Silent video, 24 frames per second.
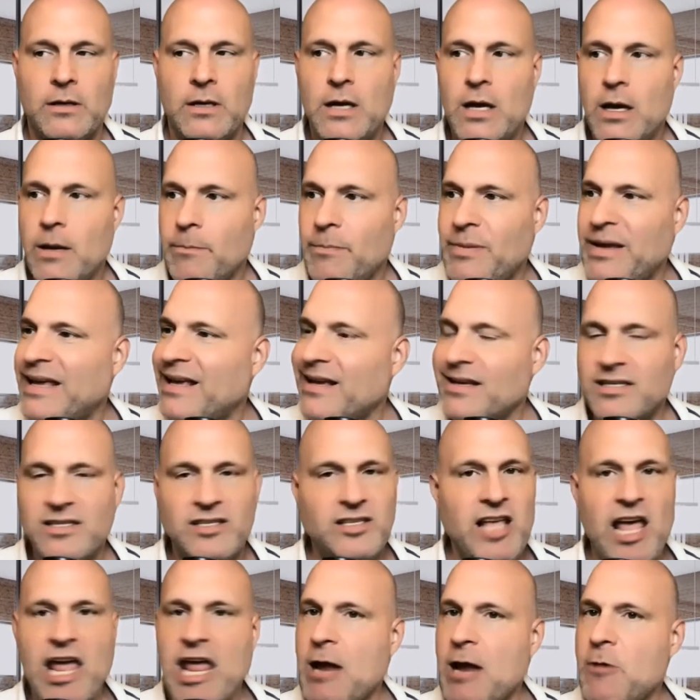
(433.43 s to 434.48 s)
because
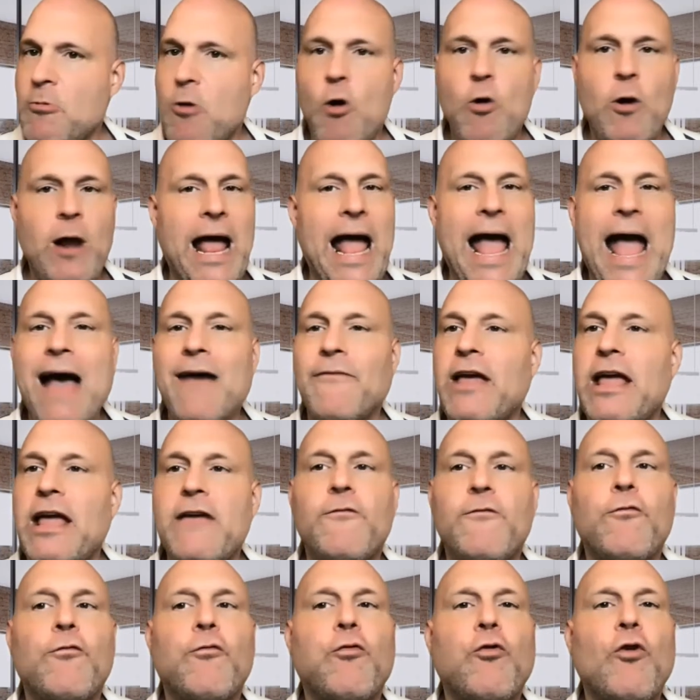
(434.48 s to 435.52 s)
they won't have a
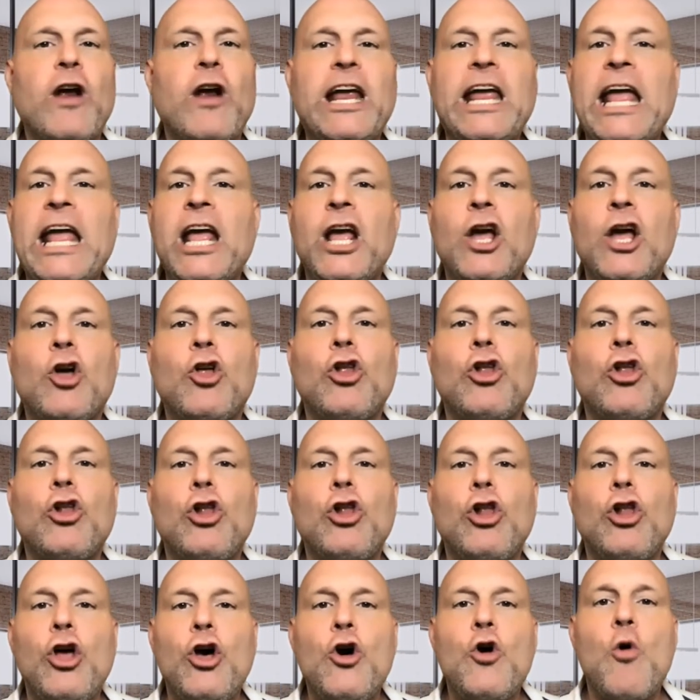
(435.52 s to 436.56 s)
freaking
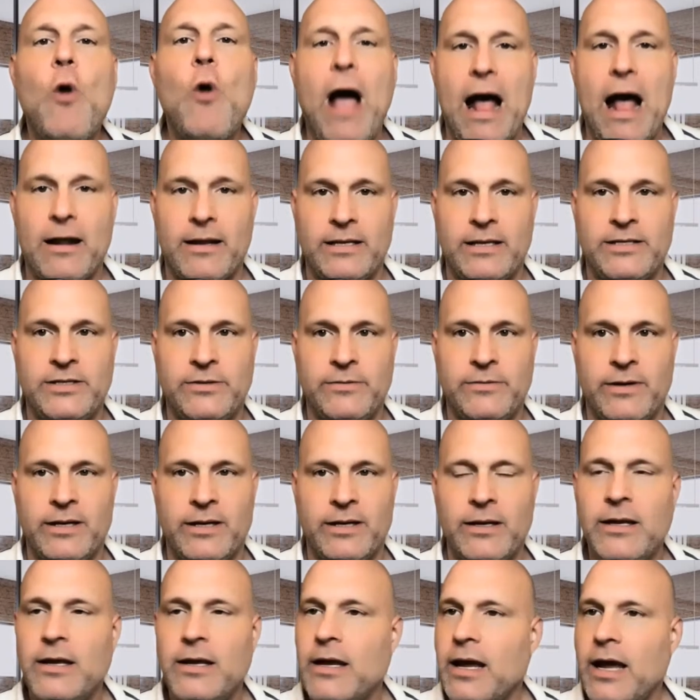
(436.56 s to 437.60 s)
clue how to do it.
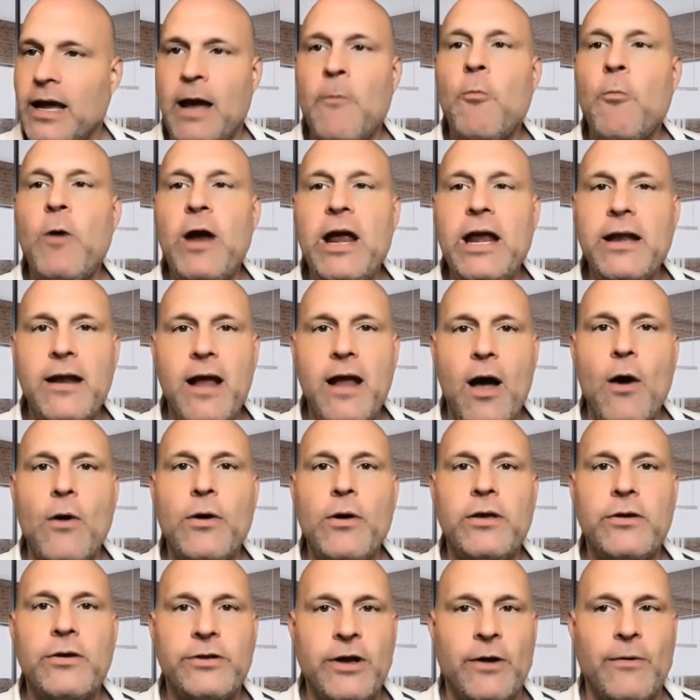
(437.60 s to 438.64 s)
And we know
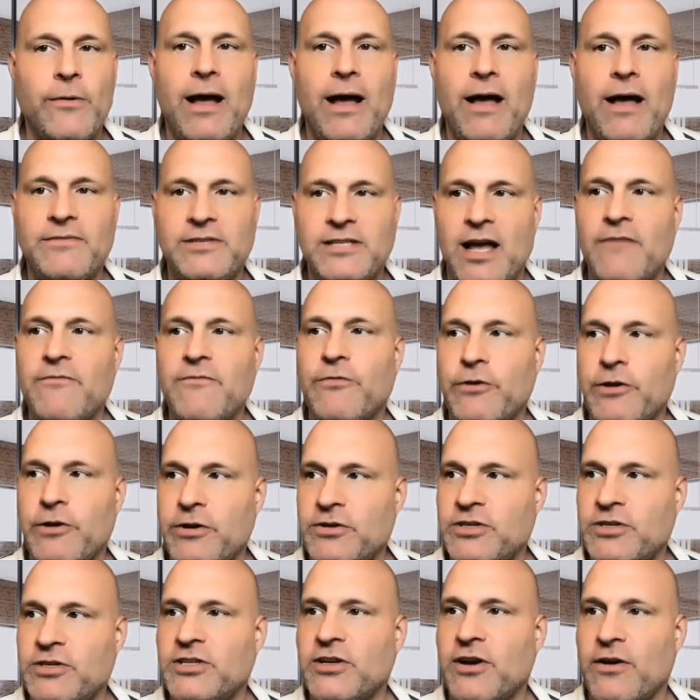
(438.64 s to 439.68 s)
you don't have done for you
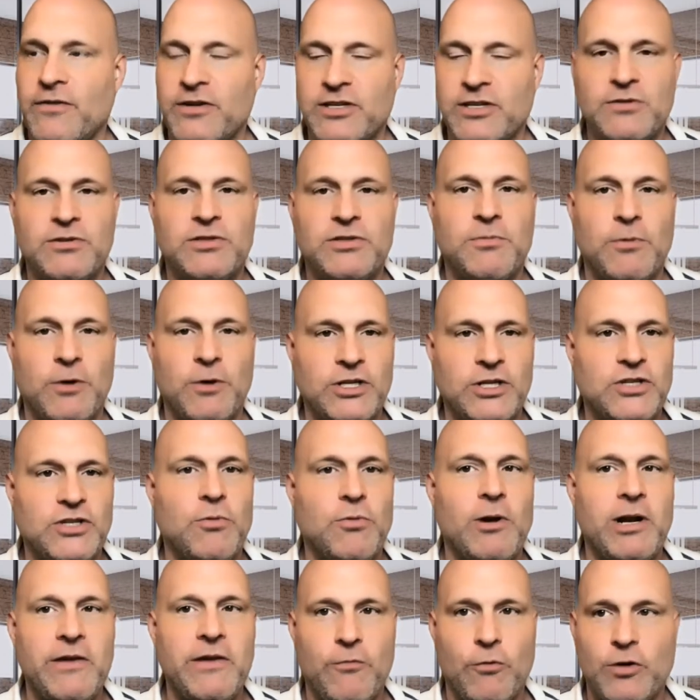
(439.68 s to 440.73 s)
services where it's
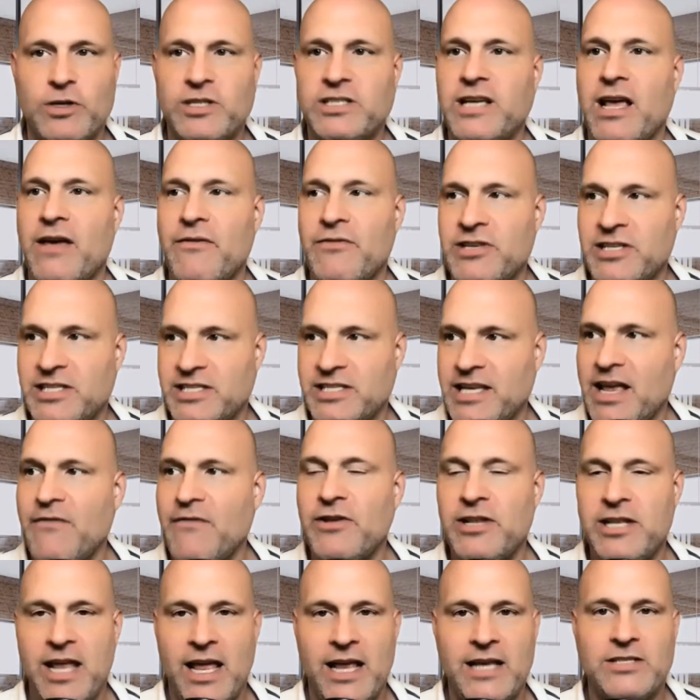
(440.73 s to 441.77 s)
24/7,
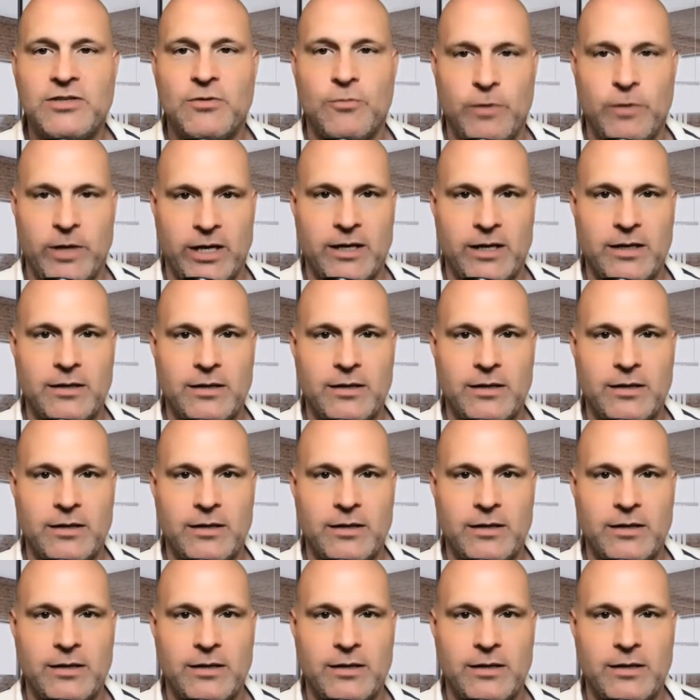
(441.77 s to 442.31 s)
7 days a week.